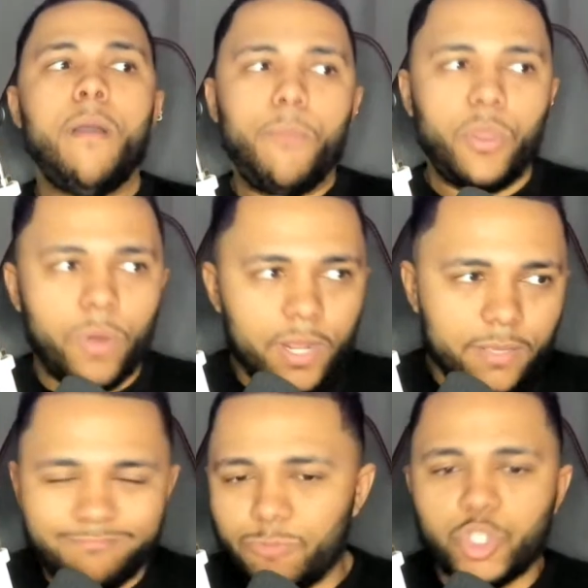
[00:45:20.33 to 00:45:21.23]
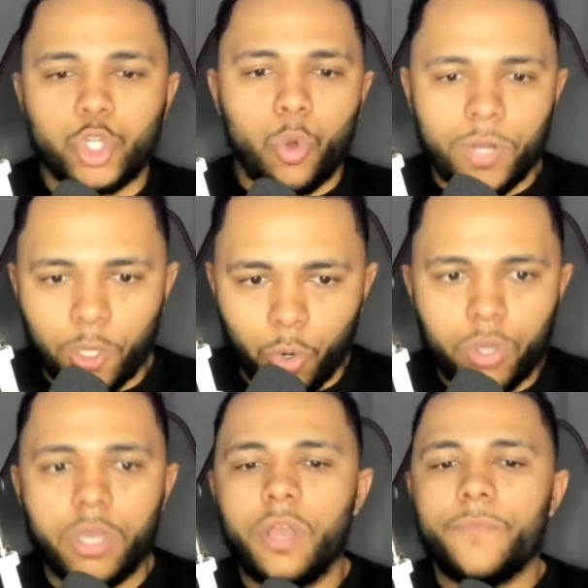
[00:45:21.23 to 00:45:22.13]
But you want to slowly
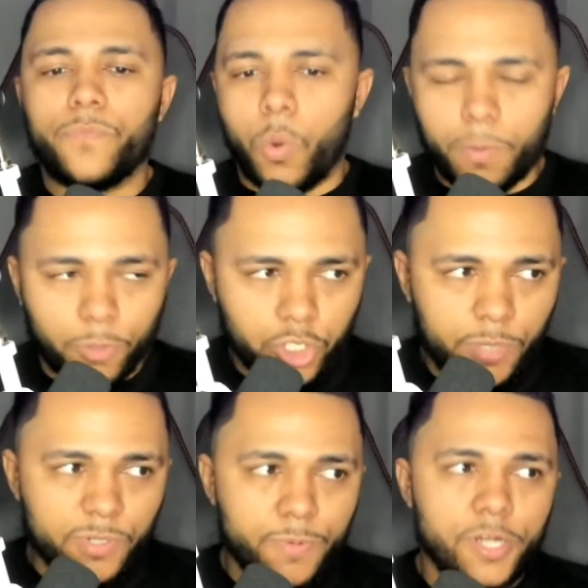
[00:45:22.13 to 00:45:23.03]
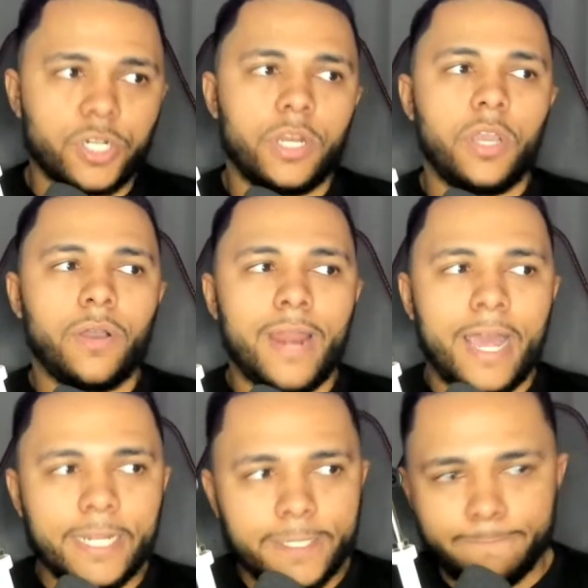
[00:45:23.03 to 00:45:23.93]
cook. Don't want to put too much pressure on the young lad.